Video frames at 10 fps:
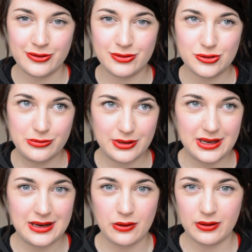not
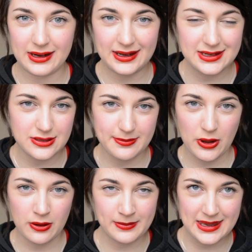chalky, not glitter
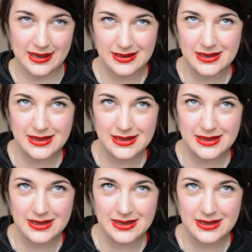balmy.